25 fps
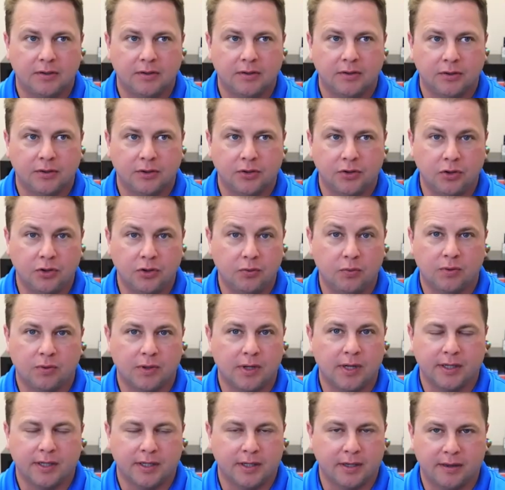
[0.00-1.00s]
you will
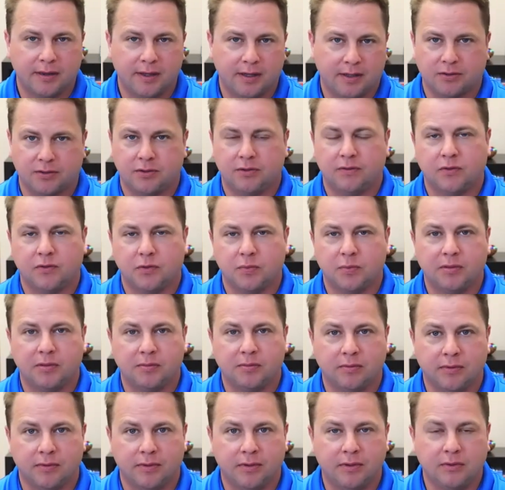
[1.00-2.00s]
not get a thousand of those
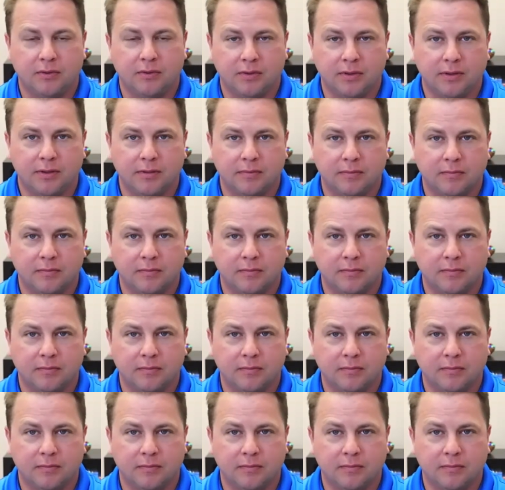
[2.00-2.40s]
people to do it.